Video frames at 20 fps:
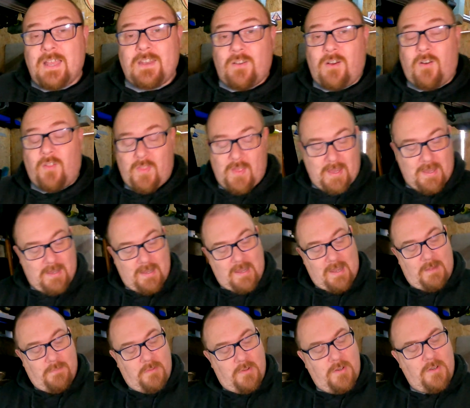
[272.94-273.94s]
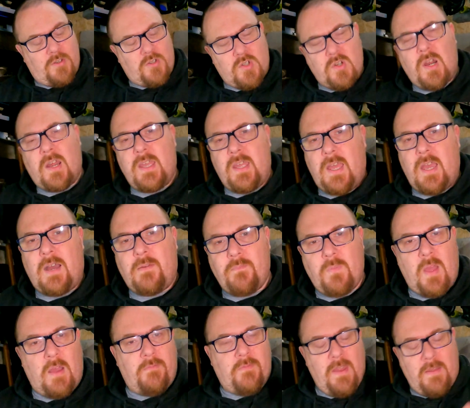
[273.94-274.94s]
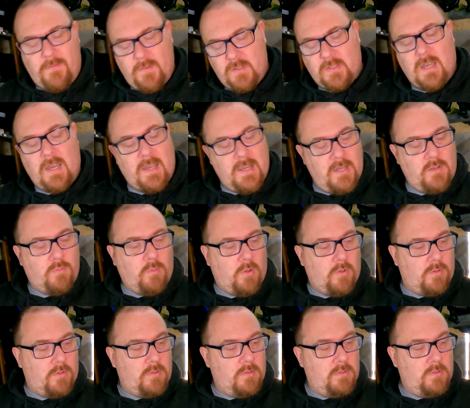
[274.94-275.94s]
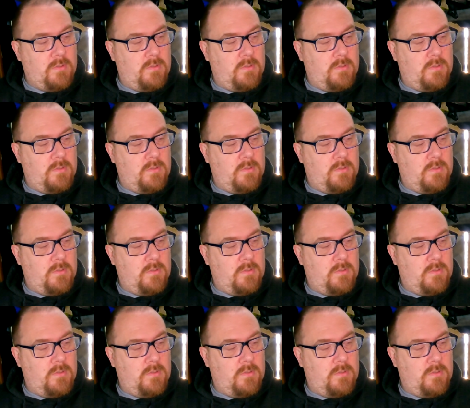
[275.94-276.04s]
all that, I'm going to try it. I've never tied one